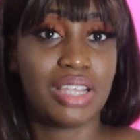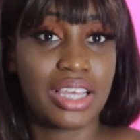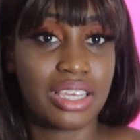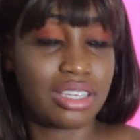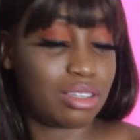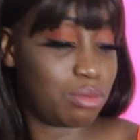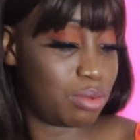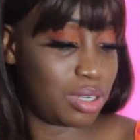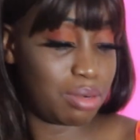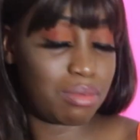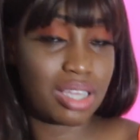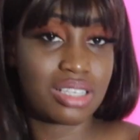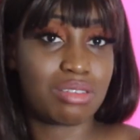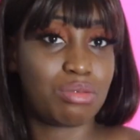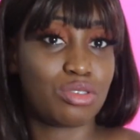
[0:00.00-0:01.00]
Like, what am
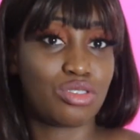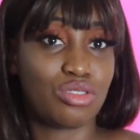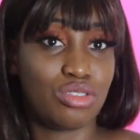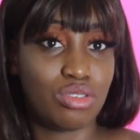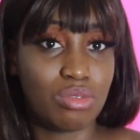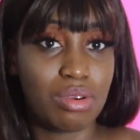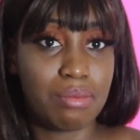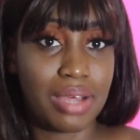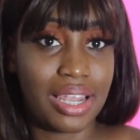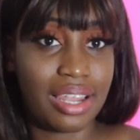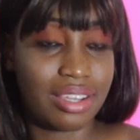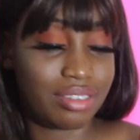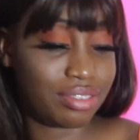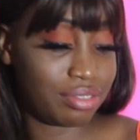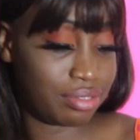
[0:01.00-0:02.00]
I supposed to do in my
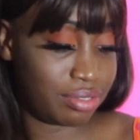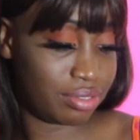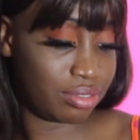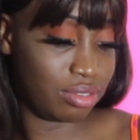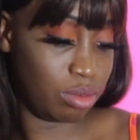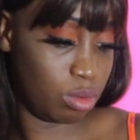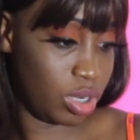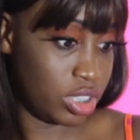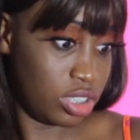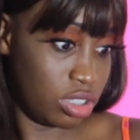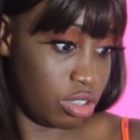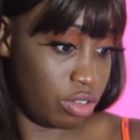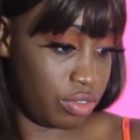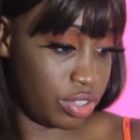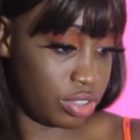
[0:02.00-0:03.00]
life? Watch it
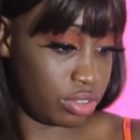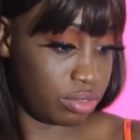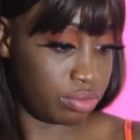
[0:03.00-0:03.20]
over.